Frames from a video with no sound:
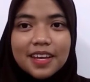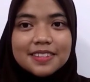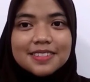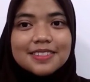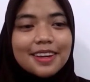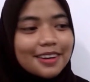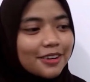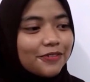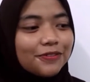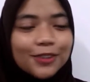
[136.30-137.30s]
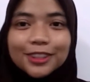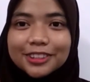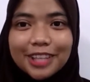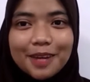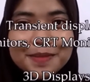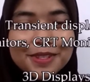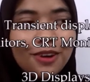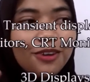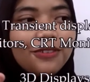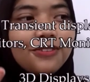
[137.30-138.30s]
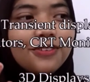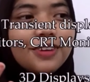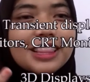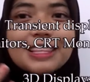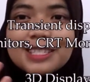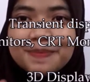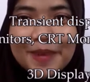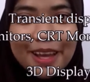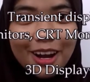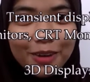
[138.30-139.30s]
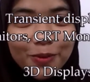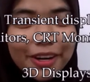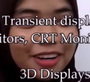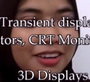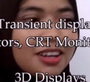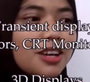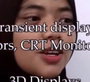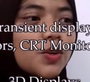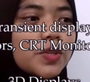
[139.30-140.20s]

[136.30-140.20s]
Next, there are 4 types of display hardware,